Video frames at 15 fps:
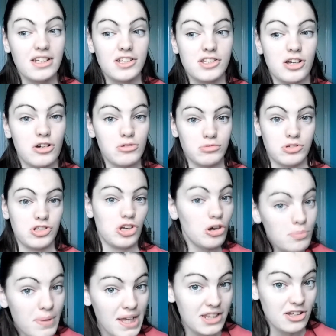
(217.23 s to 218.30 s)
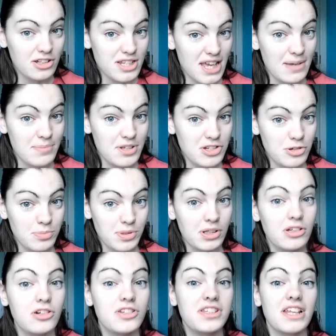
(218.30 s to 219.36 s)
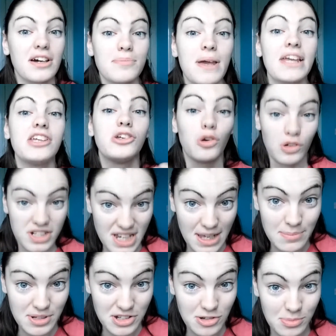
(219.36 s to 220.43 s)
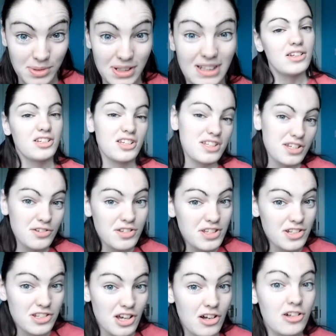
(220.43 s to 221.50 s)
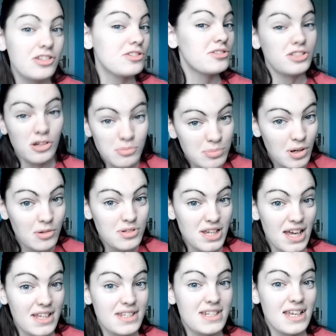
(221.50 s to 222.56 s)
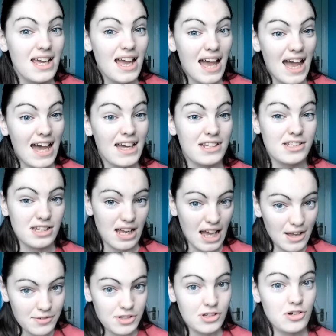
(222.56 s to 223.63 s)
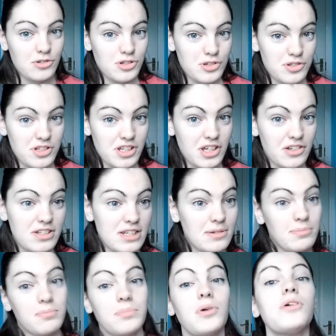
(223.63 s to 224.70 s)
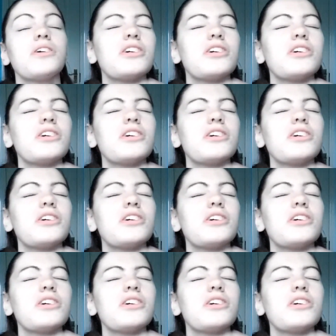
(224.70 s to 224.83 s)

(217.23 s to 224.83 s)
So don't make their day miserable because they'll make your day miserable. Just do as you're told, don't protest, and after you go through security, put